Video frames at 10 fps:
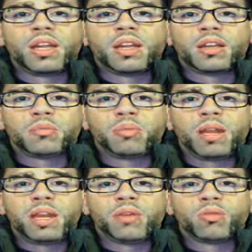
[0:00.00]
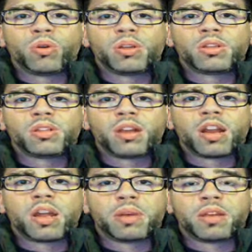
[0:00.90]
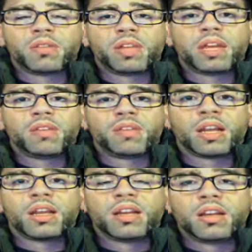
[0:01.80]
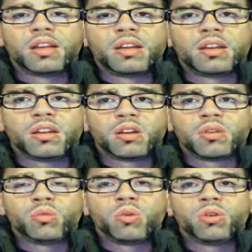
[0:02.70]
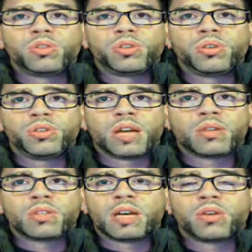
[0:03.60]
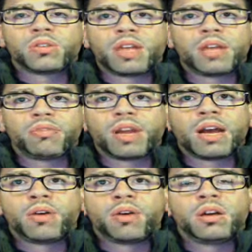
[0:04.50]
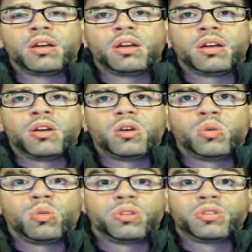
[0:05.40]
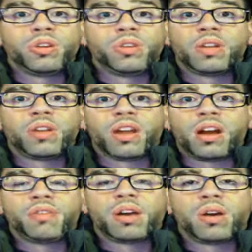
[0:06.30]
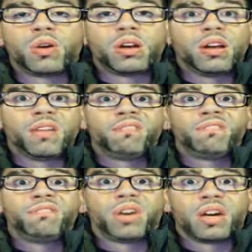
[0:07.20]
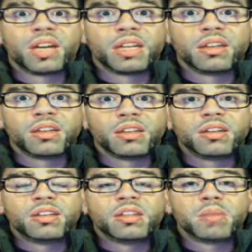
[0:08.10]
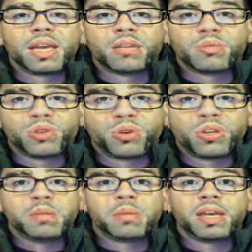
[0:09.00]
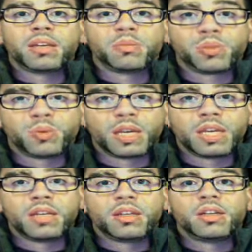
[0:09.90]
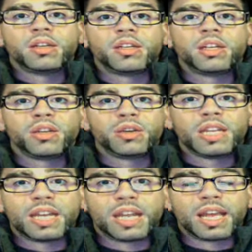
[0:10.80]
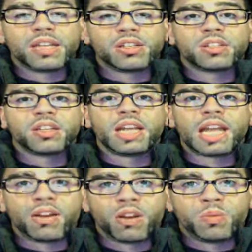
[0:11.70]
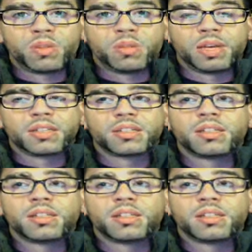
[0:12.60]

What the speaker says: It completely ruins the dynamic of the evening. You know, one or two shout outs every hour, or one or two even every half hour, fine. You make them short, you make them sweet, you do your dedications, and you carry on with your mix.